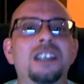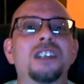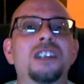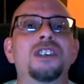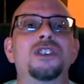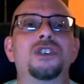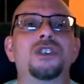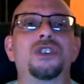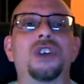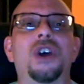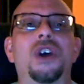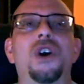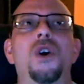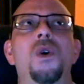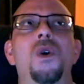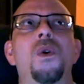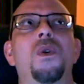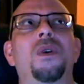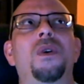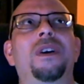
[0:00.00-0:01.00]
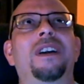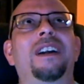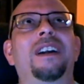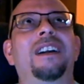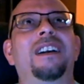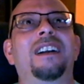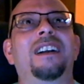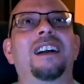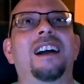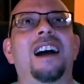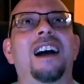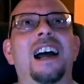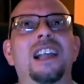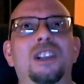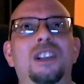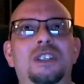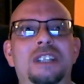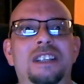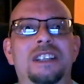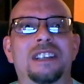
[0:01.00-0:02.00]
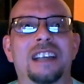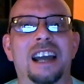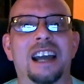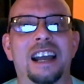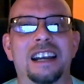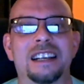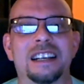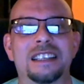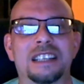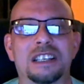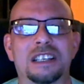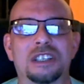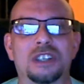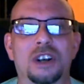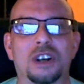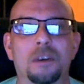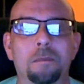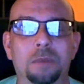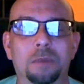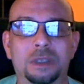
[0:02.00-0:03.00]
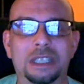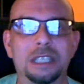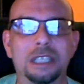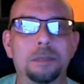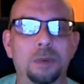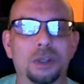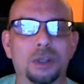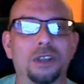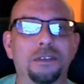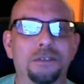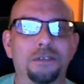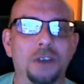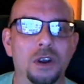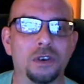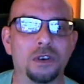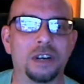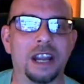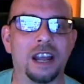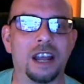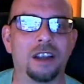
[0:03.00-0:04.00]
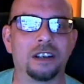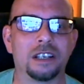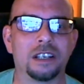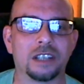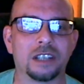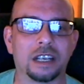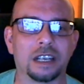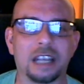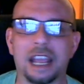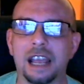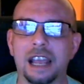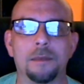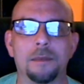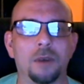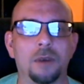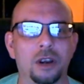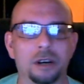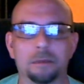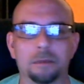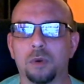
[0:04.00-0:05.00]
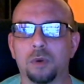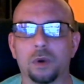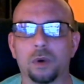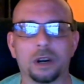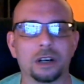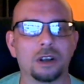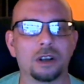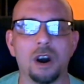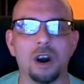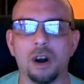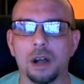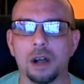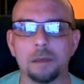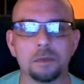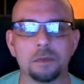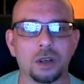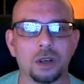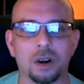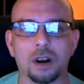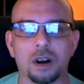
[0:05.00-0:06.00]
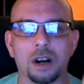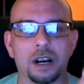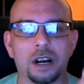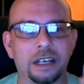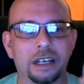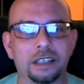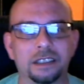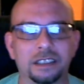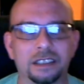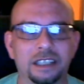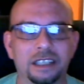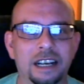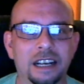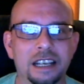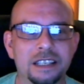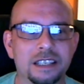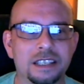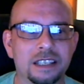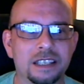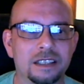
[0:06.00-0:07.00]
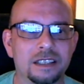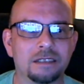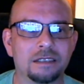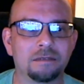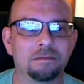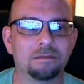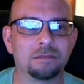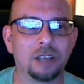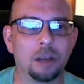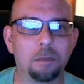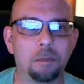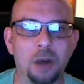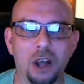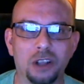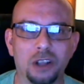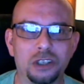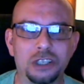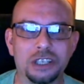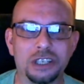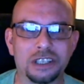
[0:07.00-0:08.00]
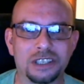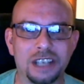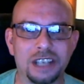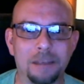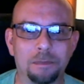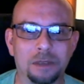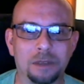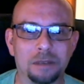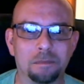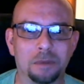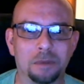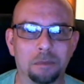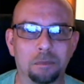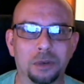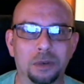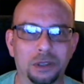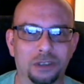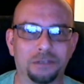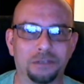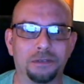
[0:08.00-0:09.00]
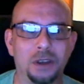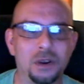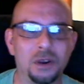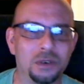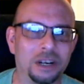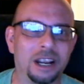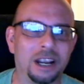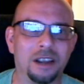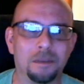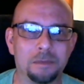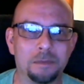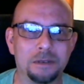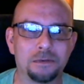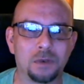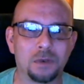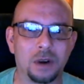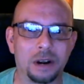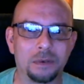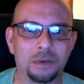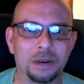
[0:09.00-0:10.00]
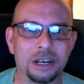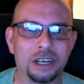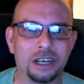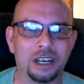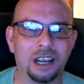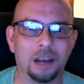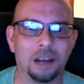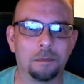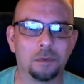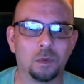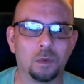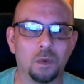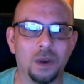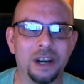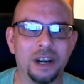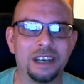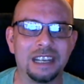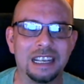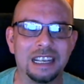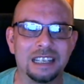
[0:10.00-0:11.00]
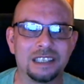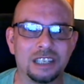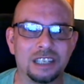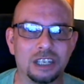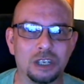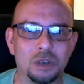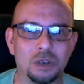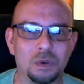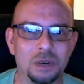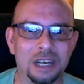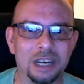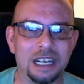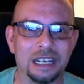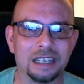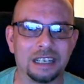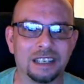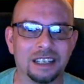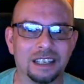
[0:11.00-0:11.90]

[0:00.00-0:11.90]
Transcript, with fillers: So I looked at the guy and I said, Sir, please put the phone down. He's like, Hey, I'm on an important call. I'm sorry. And I says, Apology accepted, but put the phone down before I ring you up. What is it you need?